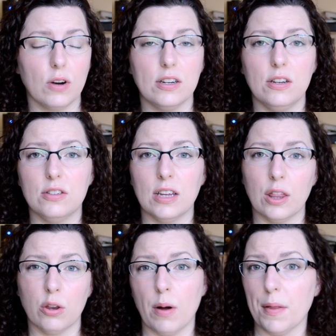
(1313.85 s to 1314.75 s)
using it
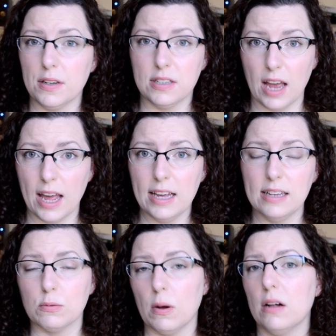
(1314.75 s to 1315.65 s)
throughout the day
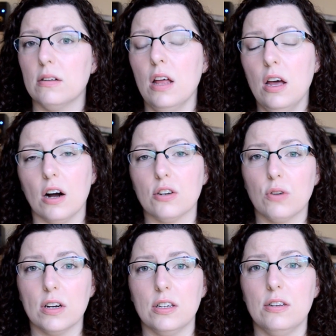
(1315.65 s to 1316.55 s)
as well. I
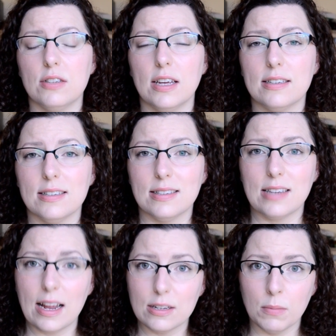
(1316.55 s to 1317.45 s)
tried using it to
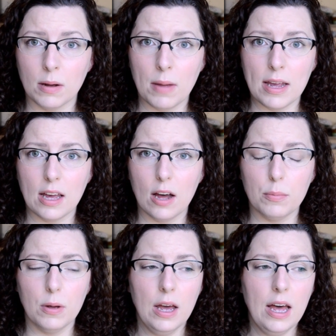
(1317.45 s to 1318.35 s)
set my makeup,
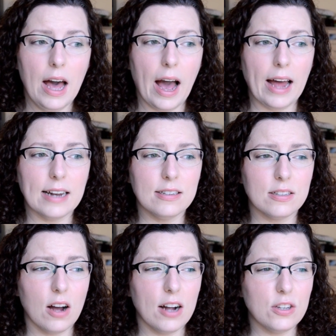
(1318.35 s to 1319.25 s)
and
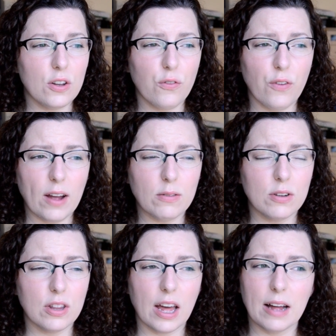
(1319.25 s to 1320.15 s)
I just found
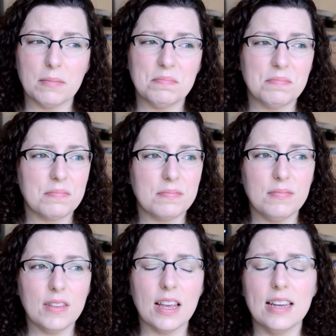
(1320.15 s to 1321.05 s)
that
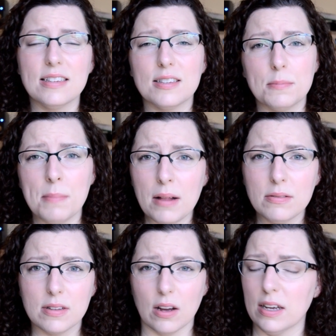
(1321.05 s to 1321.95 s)
it smelt
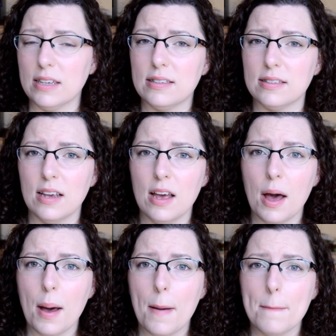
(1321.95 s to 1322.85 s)
nice,
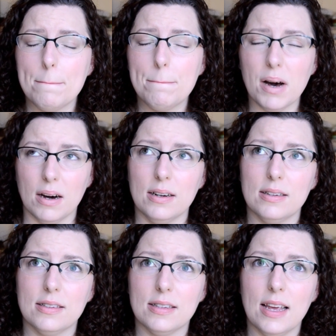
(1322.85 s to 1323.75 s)
but